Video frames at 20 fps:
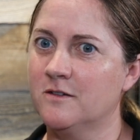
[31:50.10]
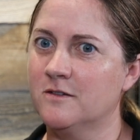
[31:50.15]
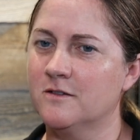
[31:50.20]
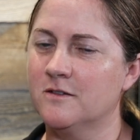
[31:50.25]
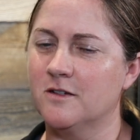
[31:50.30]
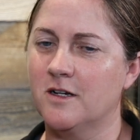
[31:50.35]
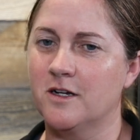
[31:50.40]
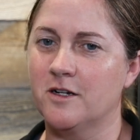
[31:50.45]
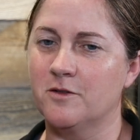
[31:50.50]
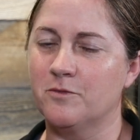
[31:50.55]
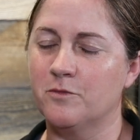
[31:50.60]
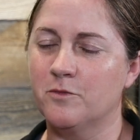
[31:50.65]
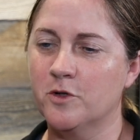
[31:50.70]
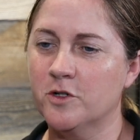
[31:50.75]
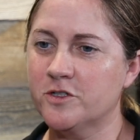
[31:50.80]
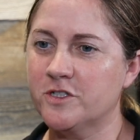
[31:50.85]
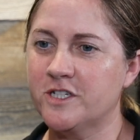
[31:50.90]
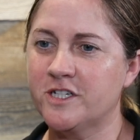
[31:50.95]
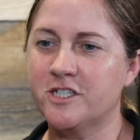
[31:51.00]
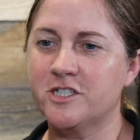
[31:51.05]

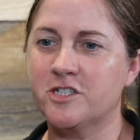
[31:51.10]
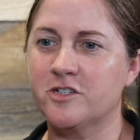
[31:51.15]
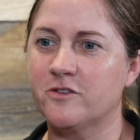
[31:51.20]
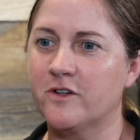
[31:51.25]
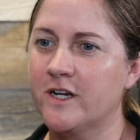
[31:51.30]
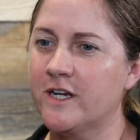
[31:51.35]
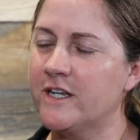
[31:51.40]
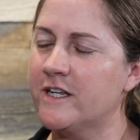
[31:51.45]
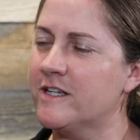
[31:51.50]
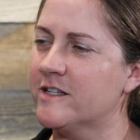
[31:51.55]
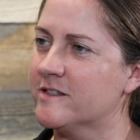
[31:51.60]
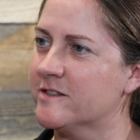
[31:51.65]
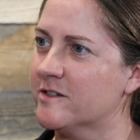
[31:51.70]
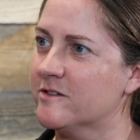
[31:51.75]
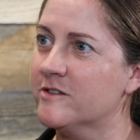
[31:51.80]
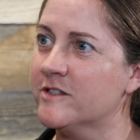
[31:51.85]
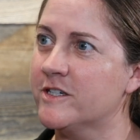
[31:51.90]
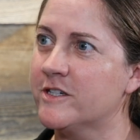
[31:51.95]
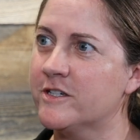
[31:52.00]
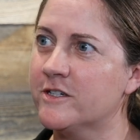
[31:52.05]
rating is
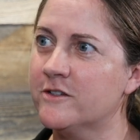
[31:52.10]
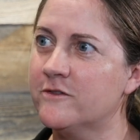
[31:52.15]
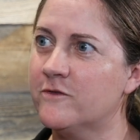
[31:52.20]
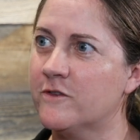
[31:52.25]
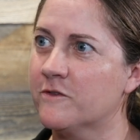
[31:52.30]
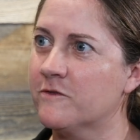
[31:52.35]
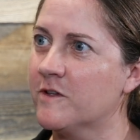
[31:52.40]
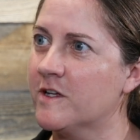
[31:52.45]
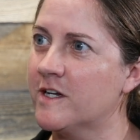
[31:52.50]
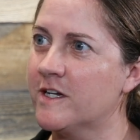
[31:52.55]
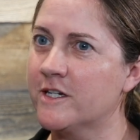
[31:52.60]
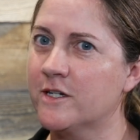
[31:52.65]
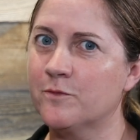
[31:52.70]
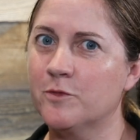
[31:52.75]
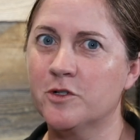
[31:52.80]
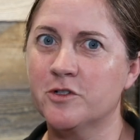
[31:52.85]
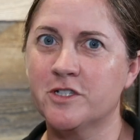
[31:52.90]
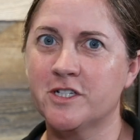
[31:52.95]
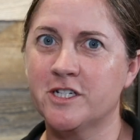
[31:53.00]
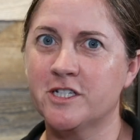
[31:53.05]
only good for flying a
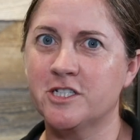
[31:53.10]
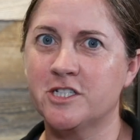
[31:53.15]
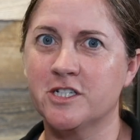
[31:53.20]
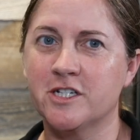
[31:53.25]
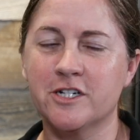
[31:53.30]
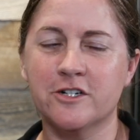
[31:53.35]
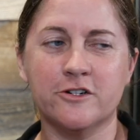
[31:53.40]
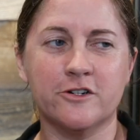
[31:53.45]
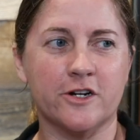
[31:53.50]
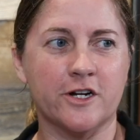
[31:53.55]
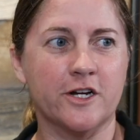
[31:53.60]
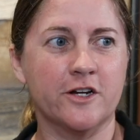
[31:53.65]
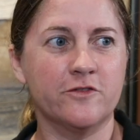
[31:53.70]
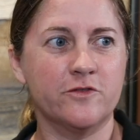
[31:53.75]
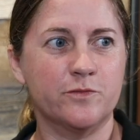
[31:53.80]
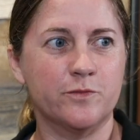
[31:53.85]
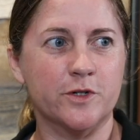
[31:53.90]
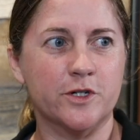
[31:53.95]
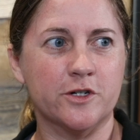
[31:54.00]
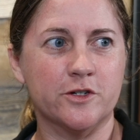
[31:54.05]
multi-engine
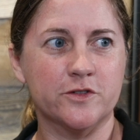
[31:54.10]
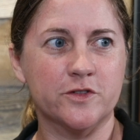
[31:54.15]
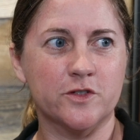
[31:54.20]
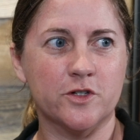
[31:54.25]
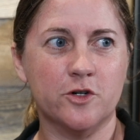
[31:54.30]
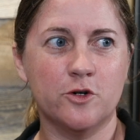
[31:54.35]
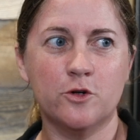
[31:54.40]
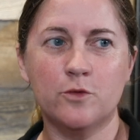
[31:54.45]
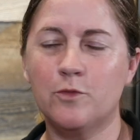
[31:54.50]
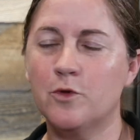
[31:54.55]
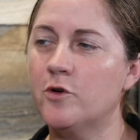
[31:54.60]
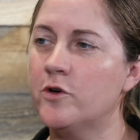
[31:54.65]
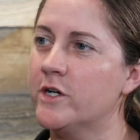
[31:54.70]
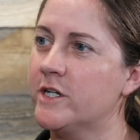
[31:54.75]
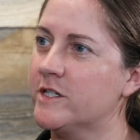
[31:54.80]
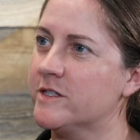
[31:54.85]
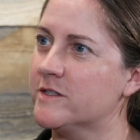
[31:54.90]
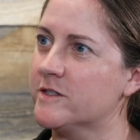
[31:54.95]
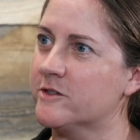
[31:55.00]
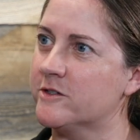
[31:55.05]
aircraft, because the whole
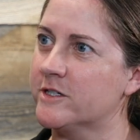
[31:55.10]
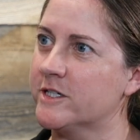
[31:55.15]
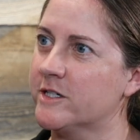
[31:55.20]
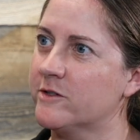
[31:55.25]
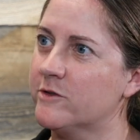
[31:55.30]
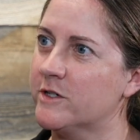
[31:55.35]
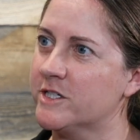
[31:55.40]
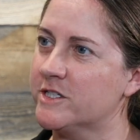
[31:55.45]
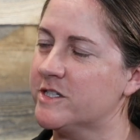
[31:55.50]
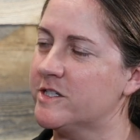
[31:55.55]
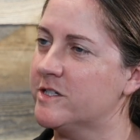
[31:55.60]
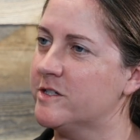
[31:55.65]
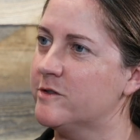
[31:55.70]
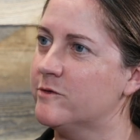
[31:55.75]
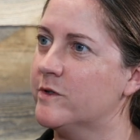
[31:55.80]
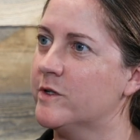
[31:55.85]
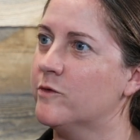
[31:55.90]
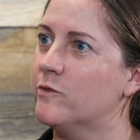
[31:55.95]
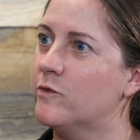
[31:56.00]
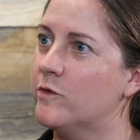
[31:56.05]
point is learning what to
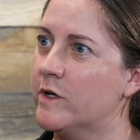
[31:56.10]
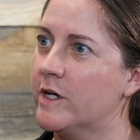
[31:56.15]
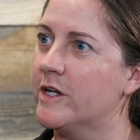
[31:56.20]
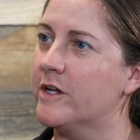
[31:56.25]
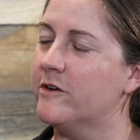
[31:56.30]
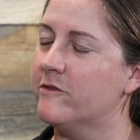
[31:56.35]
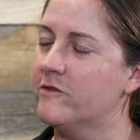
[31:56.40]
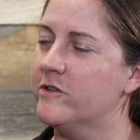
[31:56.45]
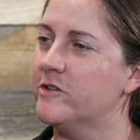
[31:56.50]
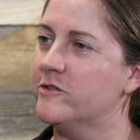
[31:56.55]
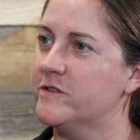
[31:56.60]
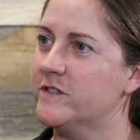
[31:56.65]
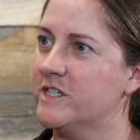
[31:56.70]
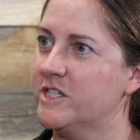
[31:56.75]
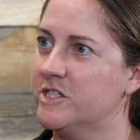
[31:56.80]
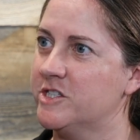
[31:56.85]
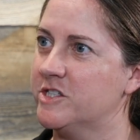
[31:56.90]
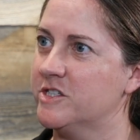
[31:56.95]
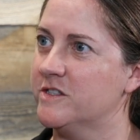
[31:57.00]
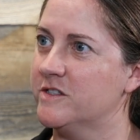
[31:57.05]
do when one of those
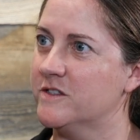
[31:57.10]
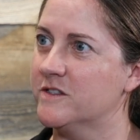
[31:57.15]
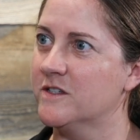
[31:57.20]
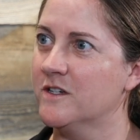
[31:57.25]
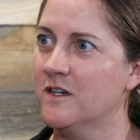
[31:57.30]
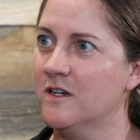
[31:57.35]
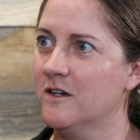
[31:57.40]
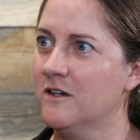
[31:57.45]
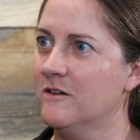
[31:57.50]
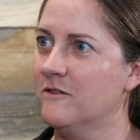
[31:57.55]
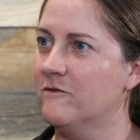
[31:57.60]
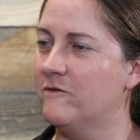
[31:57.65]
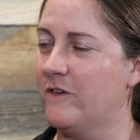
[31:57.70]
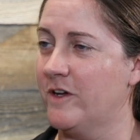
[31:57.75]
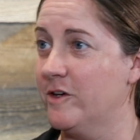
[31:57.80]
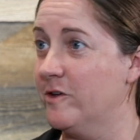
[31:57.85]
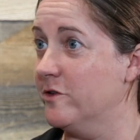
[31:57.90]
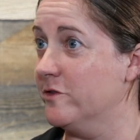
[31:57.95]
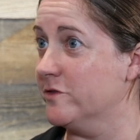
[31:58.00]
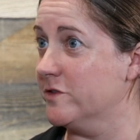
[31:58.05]
engines
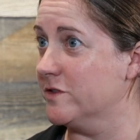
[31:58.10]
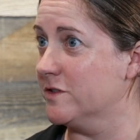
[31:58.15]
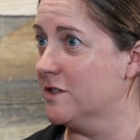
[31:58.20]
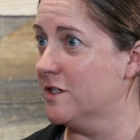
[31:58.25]
fails.